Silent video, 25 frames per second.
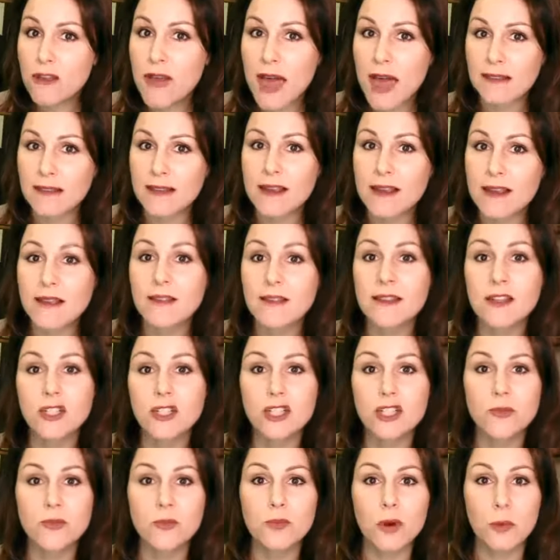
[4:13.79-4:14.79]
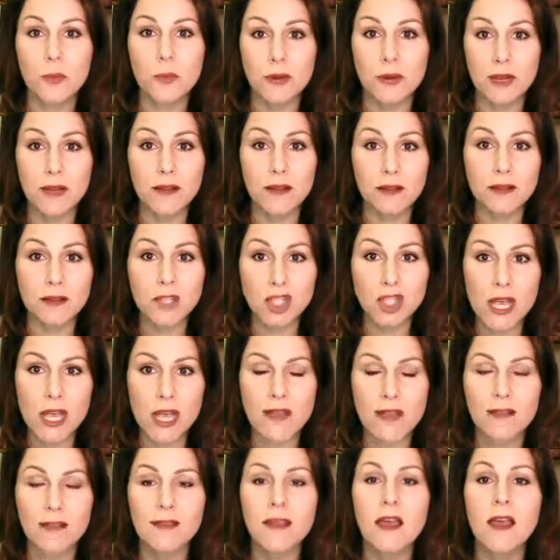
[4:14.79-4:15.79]
assets such as properties and
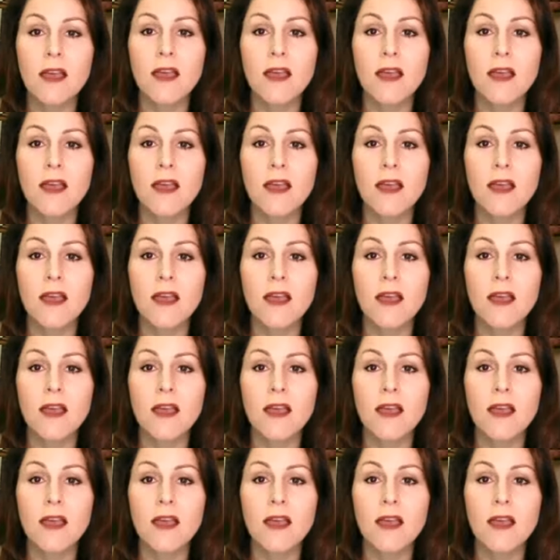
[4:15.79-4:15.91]
shares